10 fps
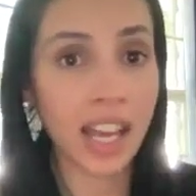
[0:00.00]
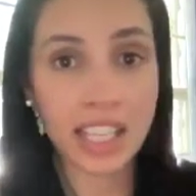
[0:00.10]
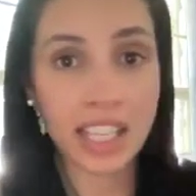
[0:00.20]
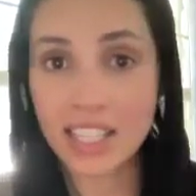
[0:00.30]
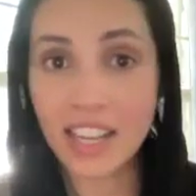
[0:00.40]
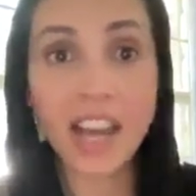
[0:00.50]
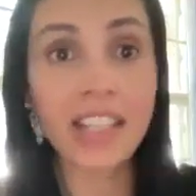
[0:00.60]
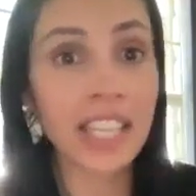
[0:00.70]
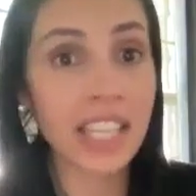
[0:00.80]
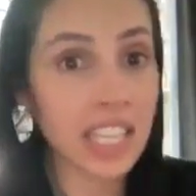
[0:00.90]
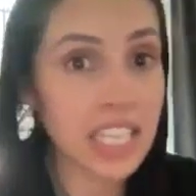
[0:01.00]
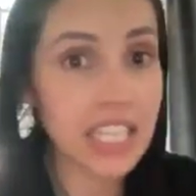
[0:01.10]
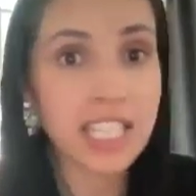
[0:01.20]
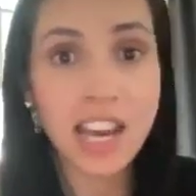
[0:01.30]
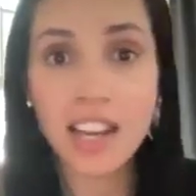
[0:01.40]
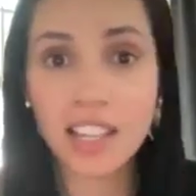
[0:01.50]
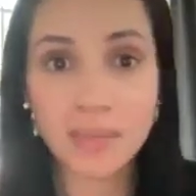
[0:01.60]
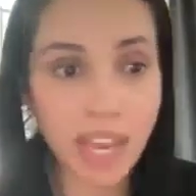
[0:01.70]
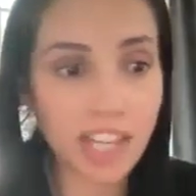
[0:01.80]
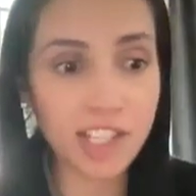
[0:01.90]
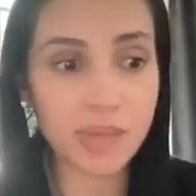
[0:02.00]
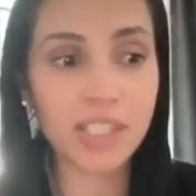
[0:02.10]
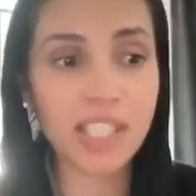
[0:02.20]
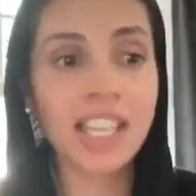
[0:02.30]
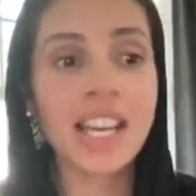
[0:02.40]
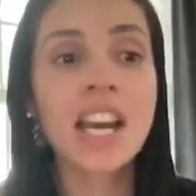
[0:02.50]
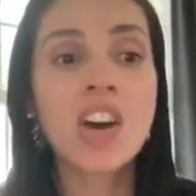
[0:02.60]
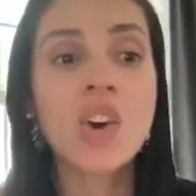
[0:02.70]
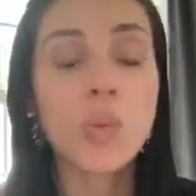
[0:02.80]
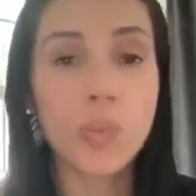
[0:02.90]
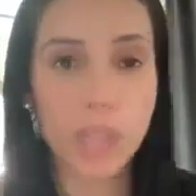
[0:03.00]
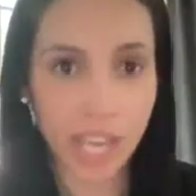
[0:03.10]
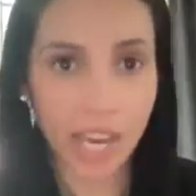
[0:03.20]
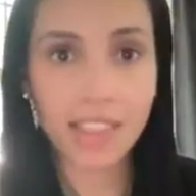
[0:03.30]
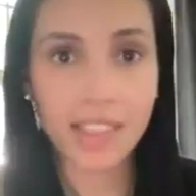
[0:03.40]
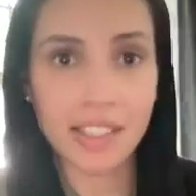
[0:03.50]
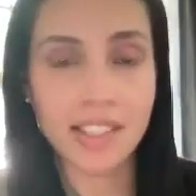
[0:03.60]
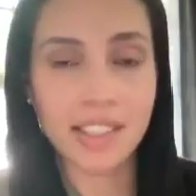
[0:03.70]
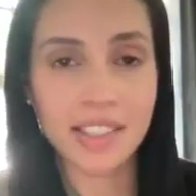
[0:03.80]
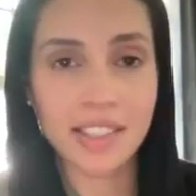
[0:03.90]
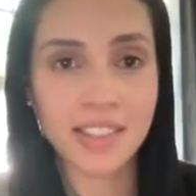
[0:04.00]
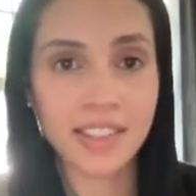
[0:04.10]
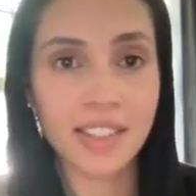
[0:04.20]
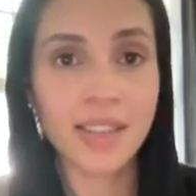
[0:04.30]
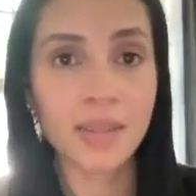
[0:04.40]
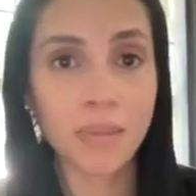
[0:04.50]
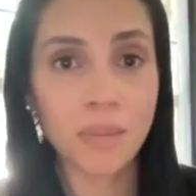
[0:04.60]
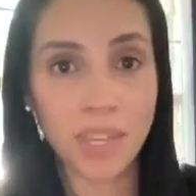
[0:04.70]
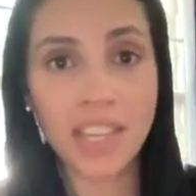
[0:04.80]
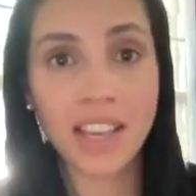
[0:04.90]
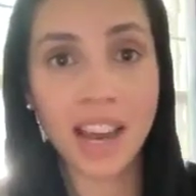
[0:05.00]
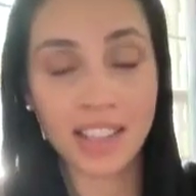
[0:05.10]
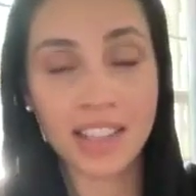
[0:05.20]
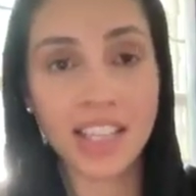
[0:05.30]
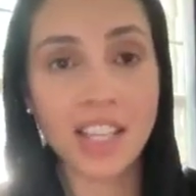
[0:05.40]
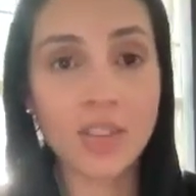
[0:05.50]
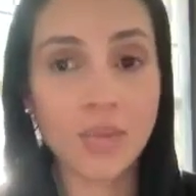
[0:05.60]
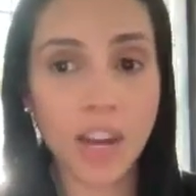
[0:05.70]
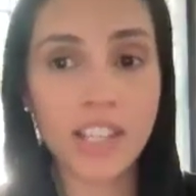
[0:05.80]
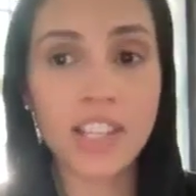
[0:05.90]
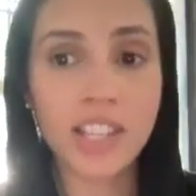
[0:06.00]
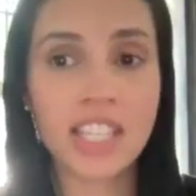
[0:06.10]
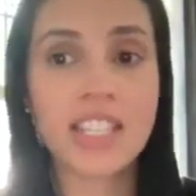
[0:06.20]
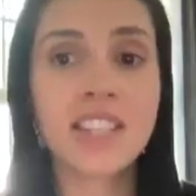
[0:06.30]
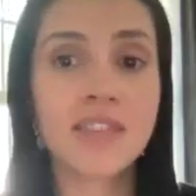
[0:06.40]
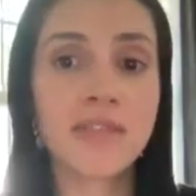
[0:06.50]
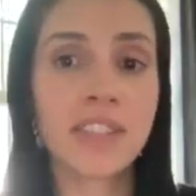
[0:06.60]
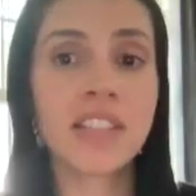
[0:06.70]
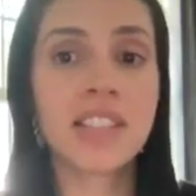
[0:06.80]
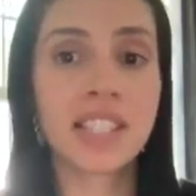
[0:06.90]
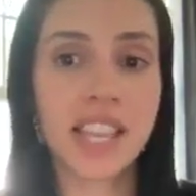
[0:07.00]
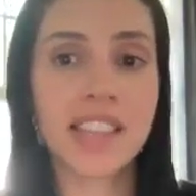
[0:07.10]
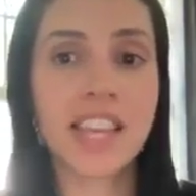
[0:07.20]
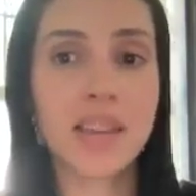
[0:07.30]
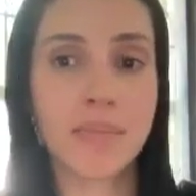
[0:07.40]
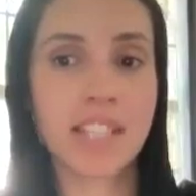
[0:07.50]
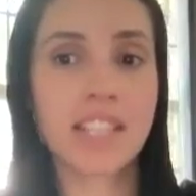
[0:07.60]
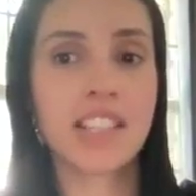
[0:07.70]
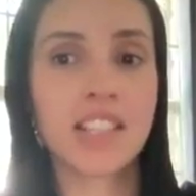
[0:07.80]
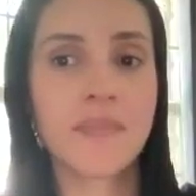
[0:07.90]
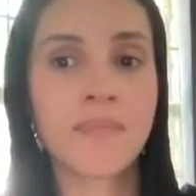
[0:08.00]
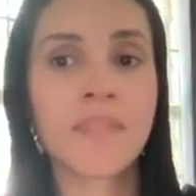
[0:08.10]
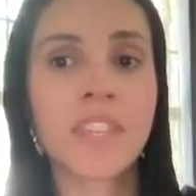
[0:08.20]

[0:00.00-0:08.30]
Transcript: It's not unmanageable. Like, we got this. We got this. Like, you want your kids to feel, to get that message.